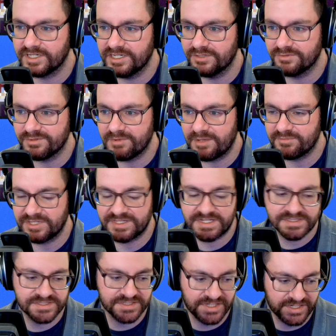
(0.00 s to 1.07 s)
We might play
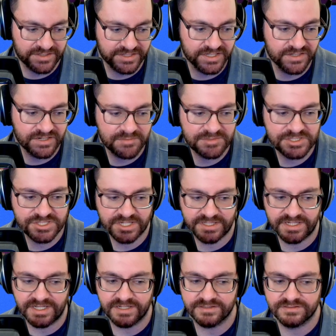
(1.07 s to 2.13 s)
that scenario. I'm gonna check
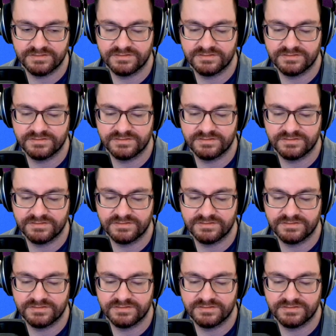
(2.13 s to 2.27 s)
it out.